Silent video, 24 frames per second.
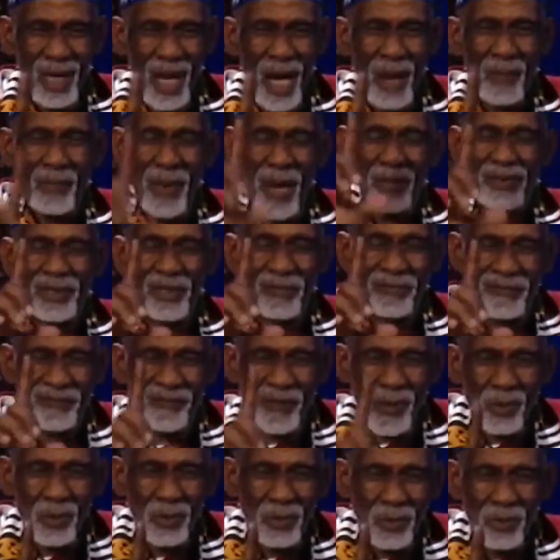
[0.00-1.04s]
about the
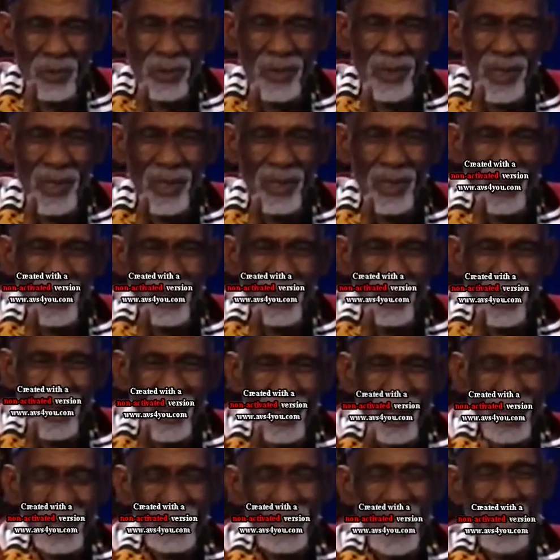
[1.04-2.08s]
food
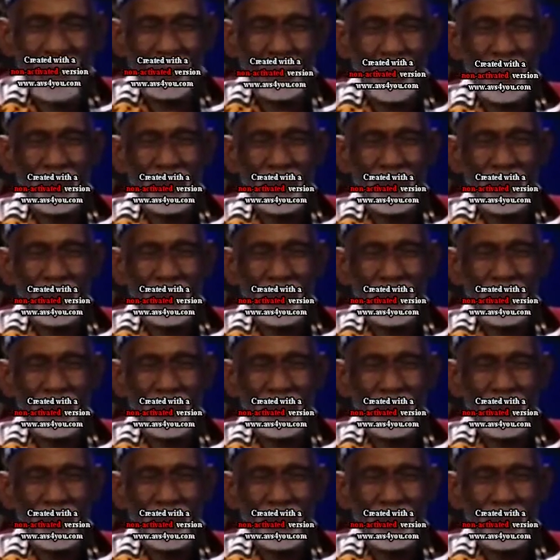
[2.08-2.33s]
that